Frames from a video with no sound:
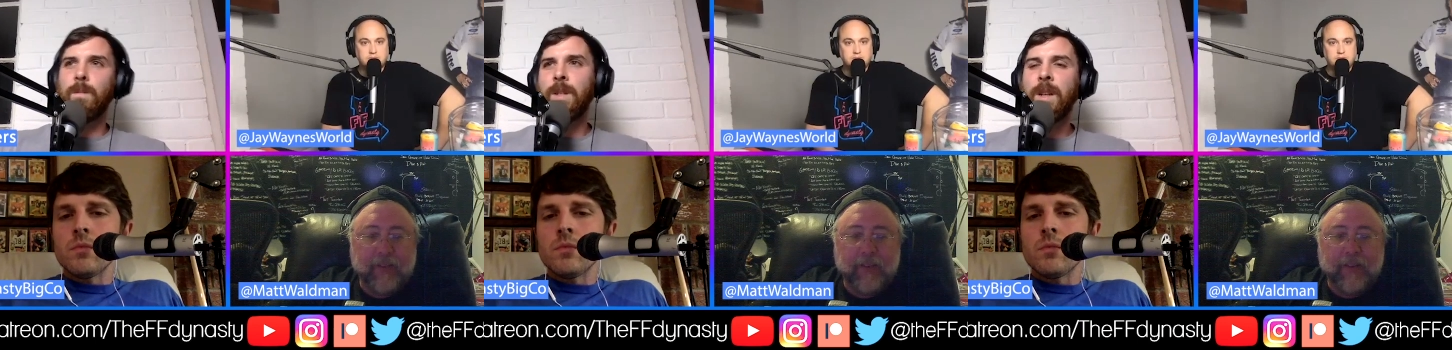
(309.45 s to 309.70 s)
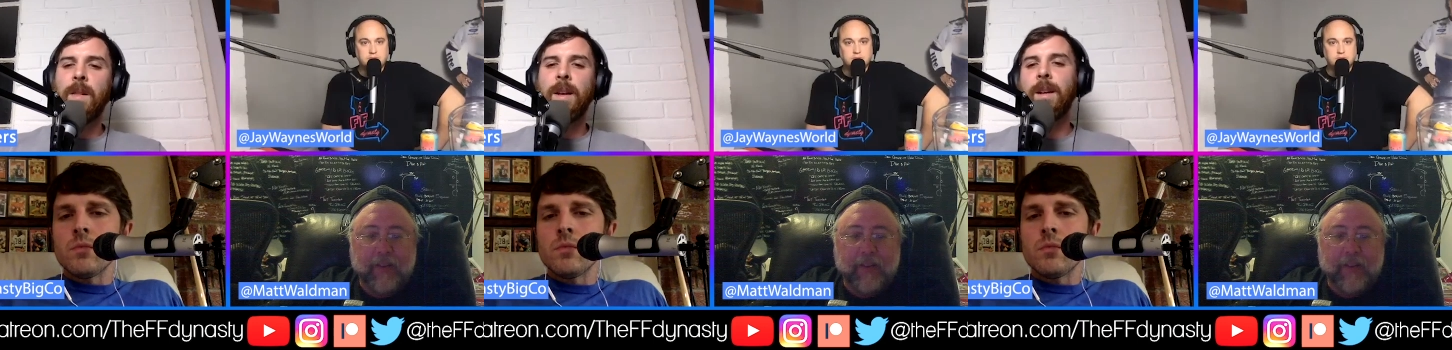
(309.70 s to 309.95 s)

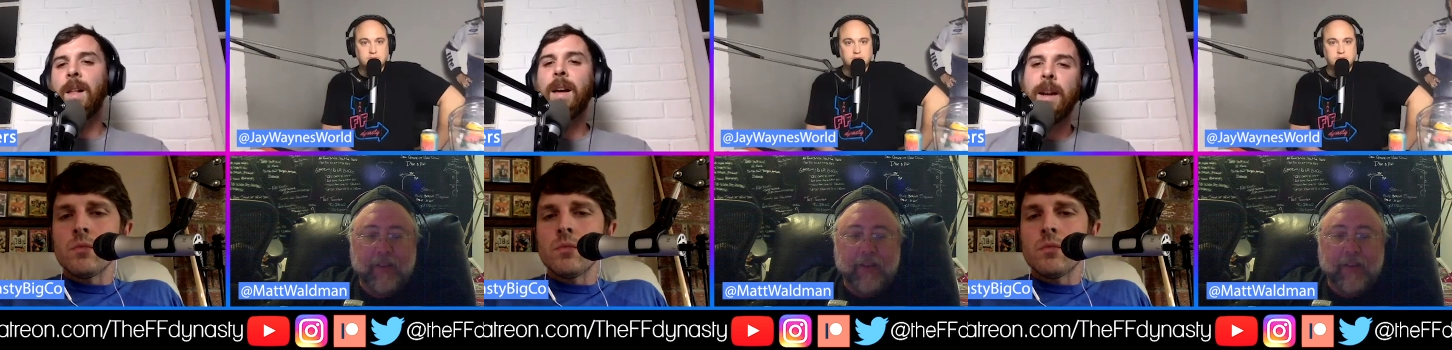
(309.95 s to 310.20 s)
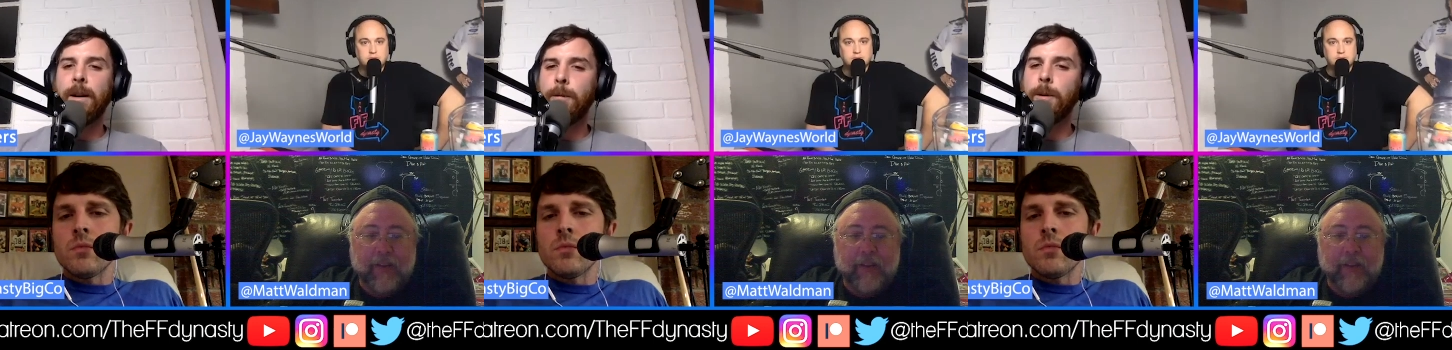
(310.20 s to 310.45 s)
Speaker 1: He's not like
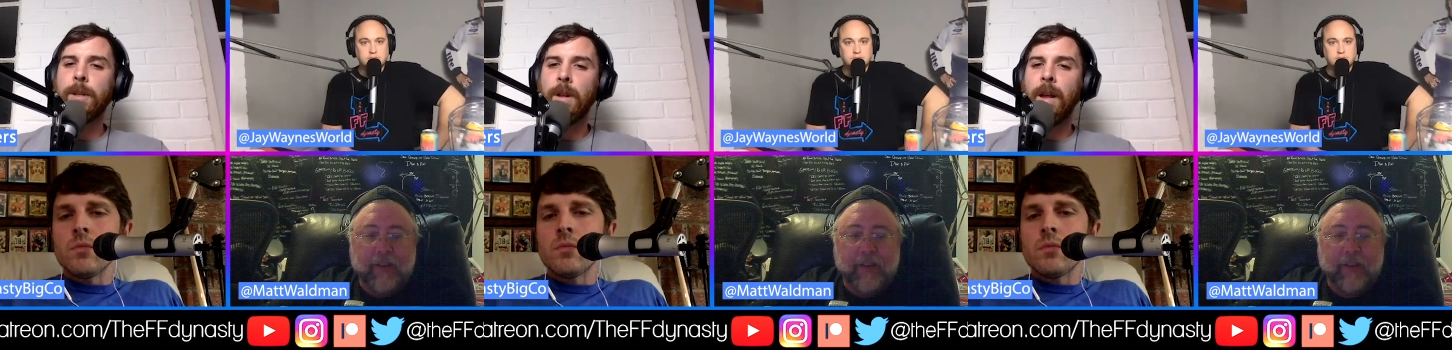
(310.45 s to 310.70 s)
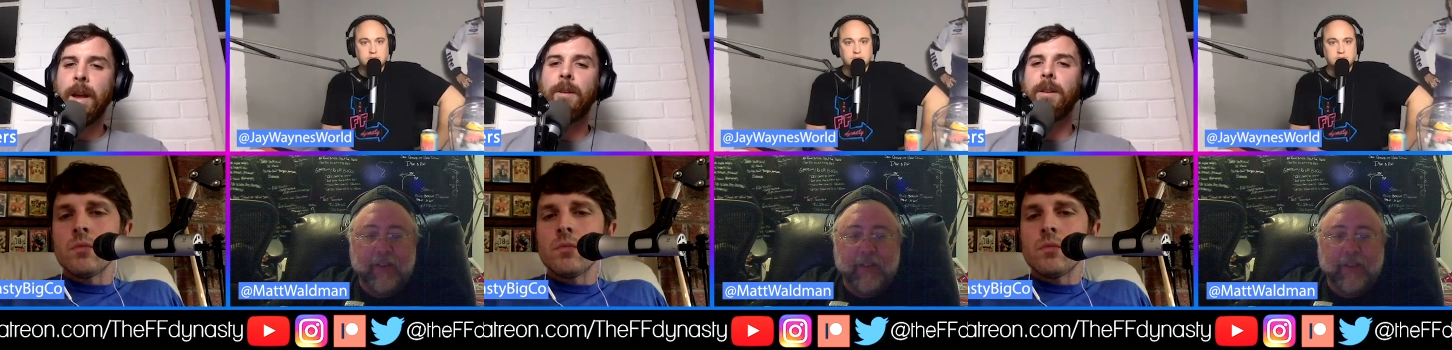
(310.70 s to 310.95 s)
Clyde
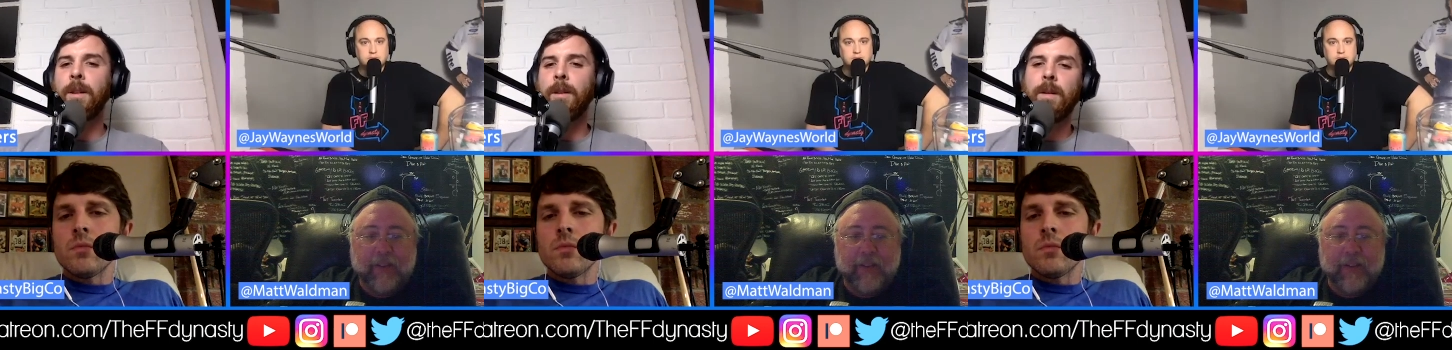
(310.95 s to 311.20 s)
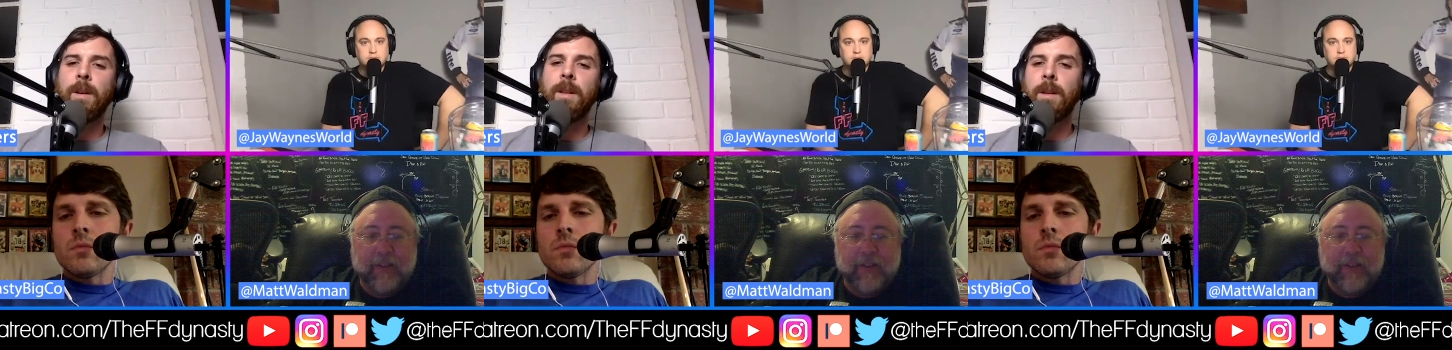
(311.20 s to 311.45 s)
Edwards-Hilaire in
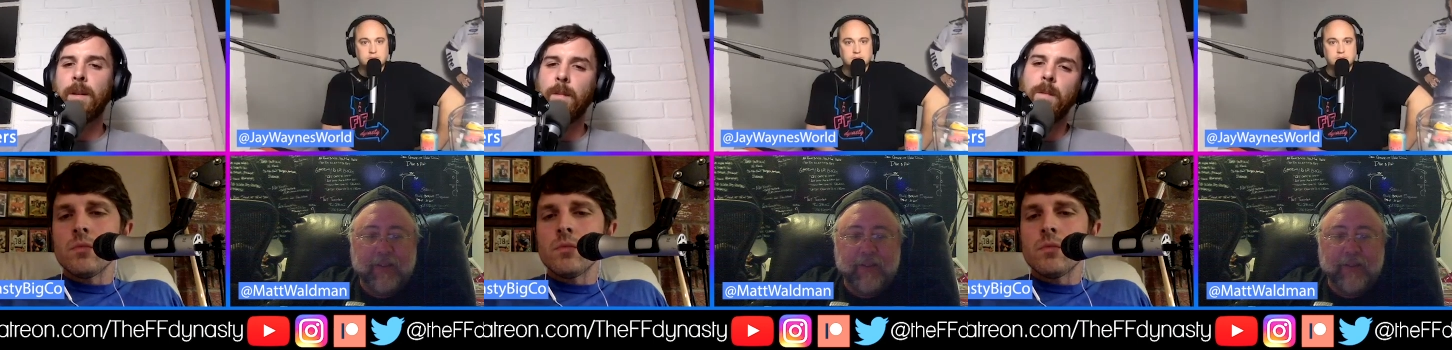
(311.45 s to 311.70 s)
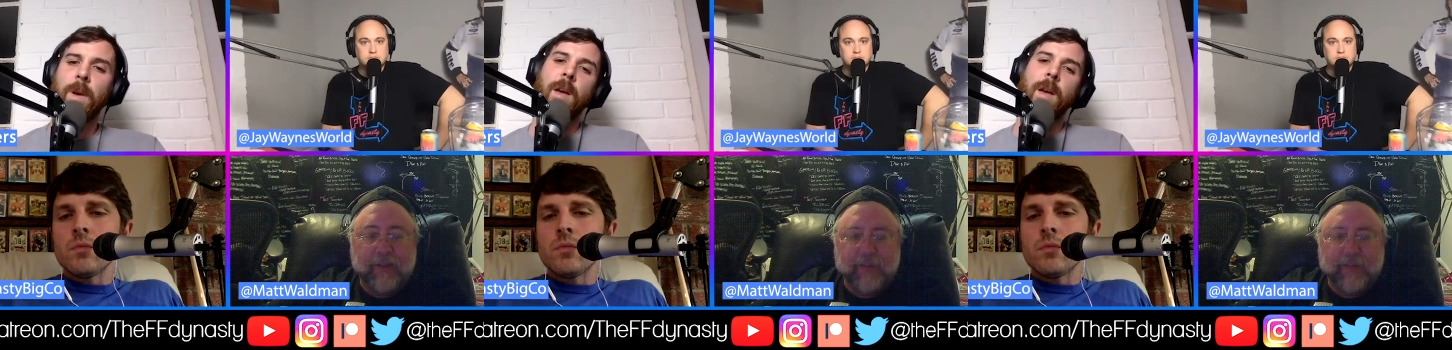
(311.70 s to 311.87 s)
the in the